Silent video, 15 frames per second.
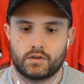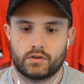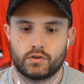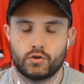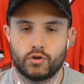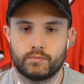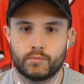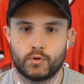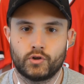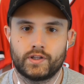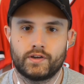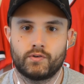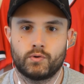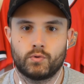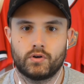Good morning,
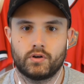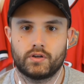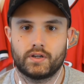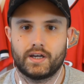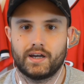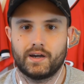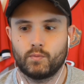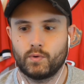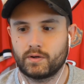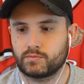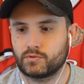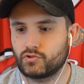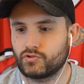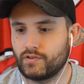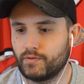everyone, and welcome
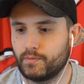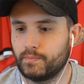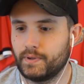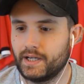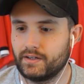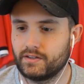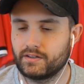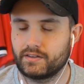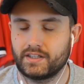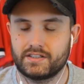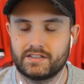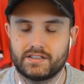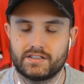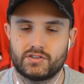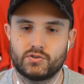to Stretford Paddock.
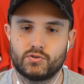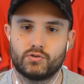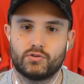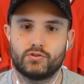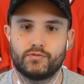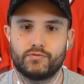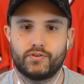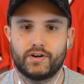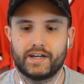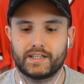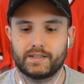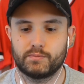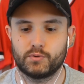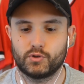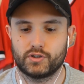This is your
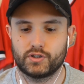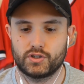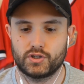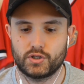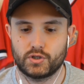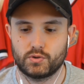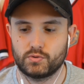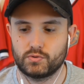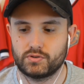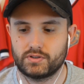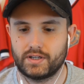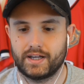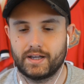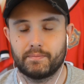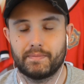Friday morning news.
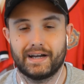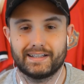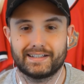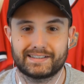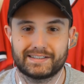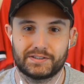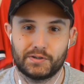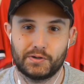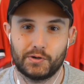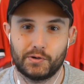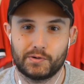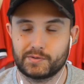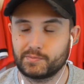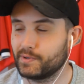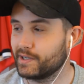I am Alex, as
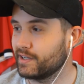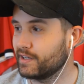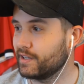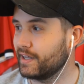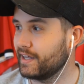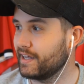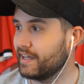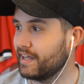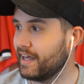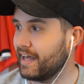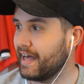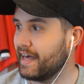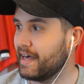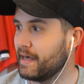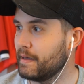always, bringing it here.
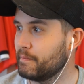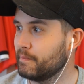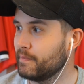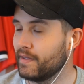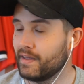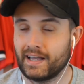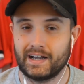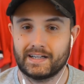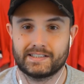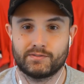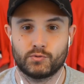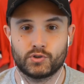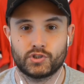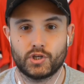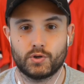Um, how's
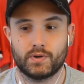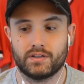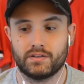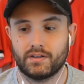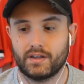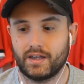everyone doing?